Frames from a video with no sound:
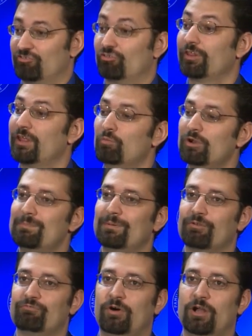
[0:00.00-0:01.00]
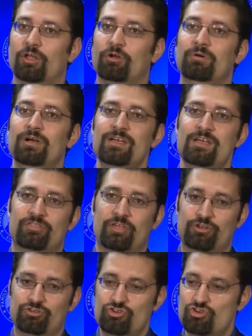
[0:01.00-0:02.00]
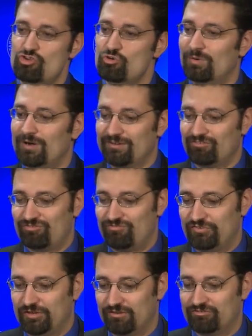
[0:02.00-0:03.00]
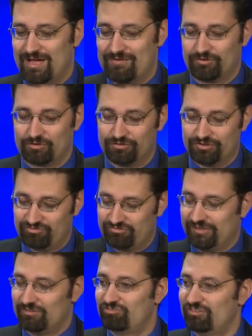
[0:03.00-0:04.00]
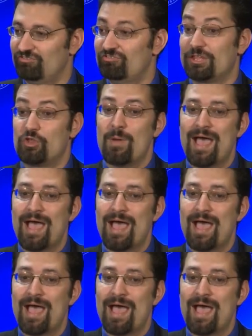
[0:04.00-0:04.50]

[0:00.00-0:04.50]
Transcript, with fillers: or they wouldn't be able to follow the nuanced philosophical distinctions that you